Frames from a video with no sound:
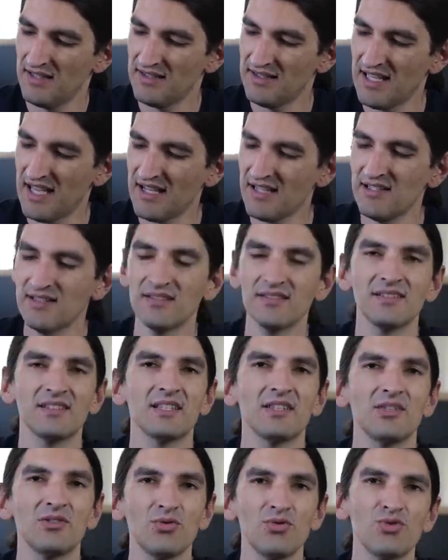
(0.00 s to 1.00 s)
Then
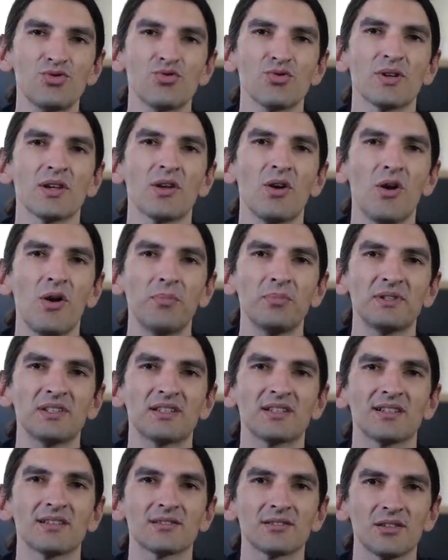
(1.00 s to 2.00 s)
the usual
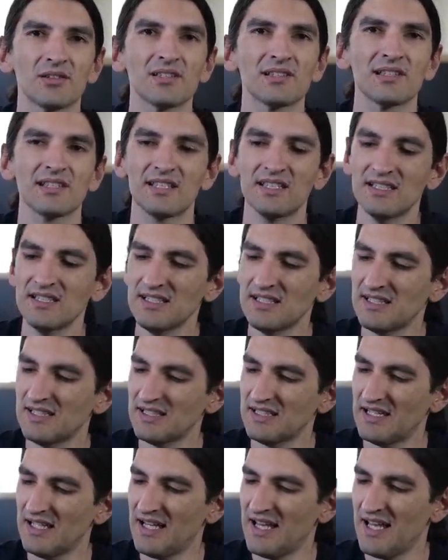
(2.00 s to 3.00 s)
optical Toslink
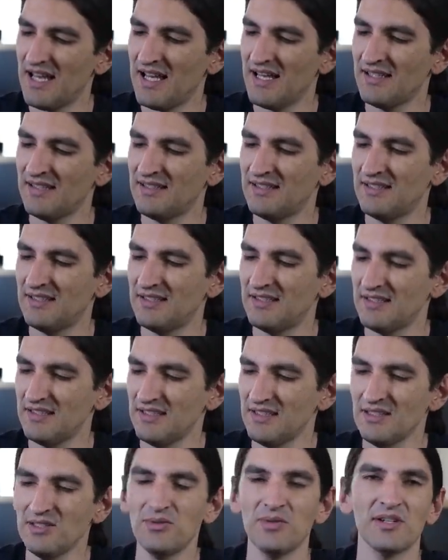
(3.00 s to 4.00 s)
and
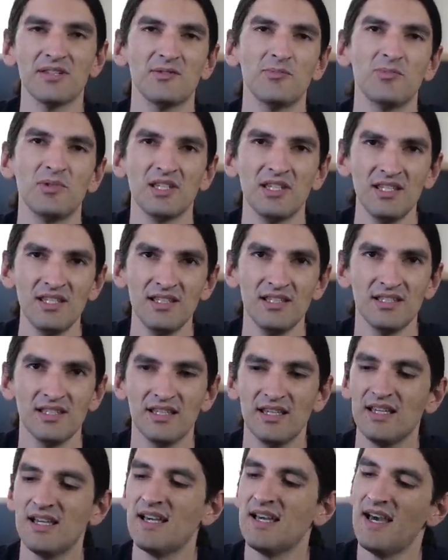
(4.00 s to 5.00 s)
U S B
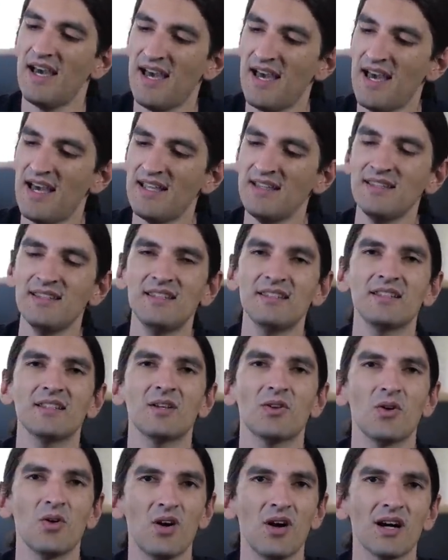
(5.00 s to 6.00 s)
and
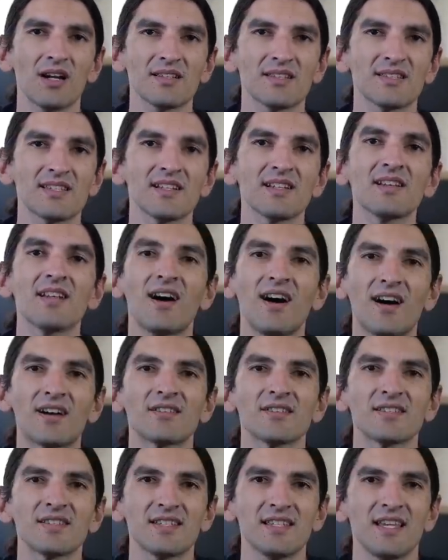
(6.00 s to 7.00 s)
coaxial
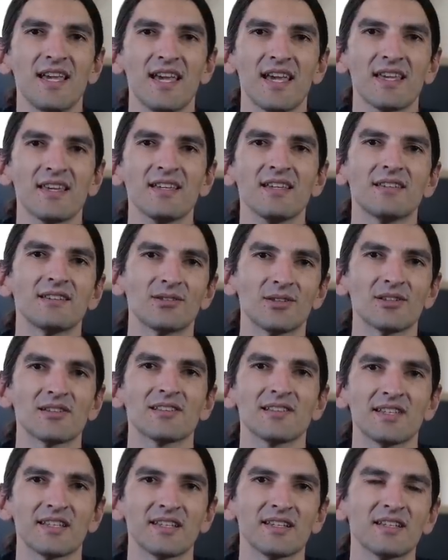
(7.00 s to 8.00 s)
R C A
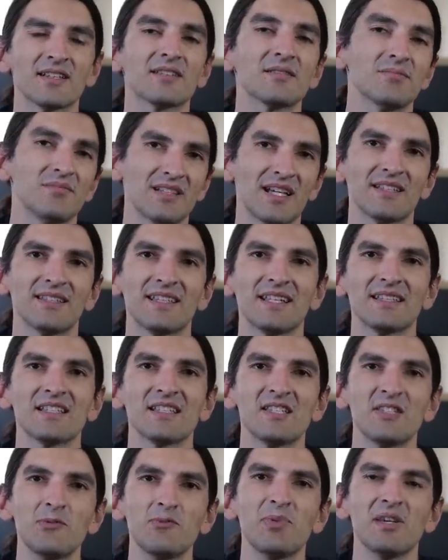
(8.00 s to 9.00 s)
Toslink, that, that
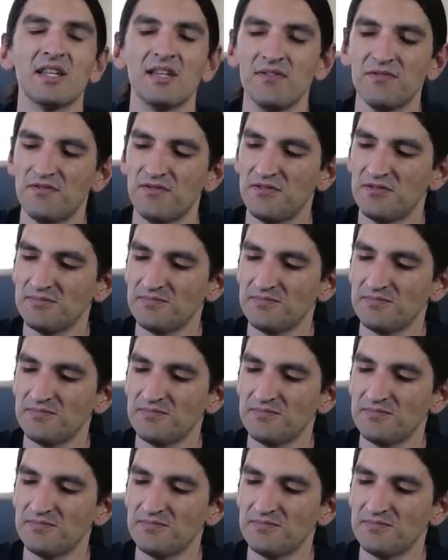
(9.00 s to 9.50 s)
is S P D I F.